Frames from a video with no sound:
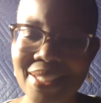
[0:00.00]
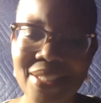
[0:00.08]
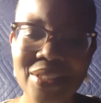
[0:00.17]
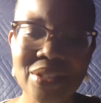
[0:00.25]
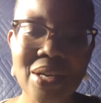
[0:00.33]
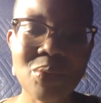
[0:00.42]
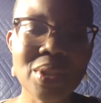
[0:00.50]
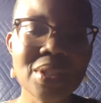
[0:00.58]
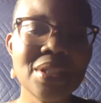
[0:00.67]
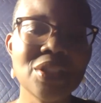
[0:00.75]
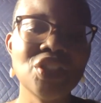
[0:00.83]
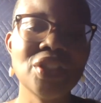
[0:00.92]
So I wanted
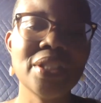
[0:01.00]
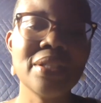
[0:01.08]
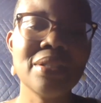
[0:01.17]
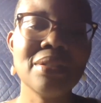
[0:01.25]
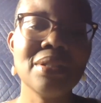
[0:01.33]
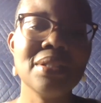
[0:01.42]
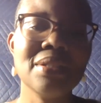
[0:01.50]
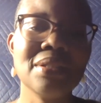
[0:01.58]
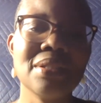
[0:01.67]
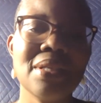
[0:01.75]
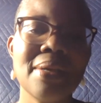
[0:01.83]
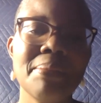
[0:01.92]
to share
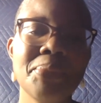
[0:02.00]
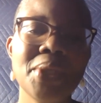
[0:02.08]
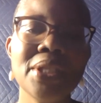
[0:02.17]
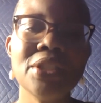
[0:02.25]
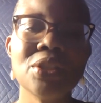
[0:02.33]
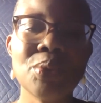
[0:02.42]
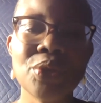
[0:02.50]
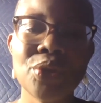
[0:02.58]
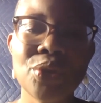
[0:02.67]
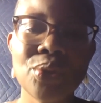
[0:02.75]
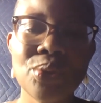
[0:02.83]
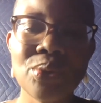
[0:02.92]
this piece with
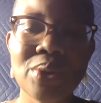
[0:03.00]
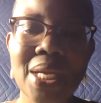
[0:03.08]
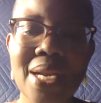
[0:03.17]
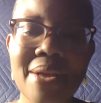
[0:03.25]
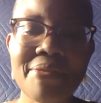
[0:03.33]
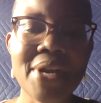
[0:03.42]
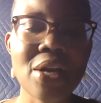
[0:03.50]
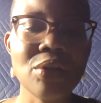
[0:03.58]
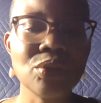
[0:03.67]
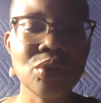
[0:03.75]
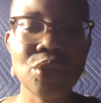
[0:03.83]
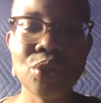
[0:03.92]
you that I
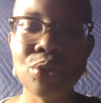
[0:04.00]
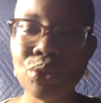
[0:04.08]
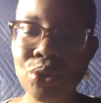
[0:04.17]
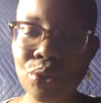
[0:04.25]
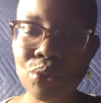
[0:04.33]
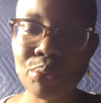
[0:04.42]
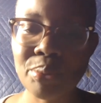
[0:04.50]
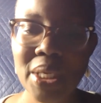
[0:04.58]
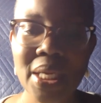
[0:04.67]
found on YouTube,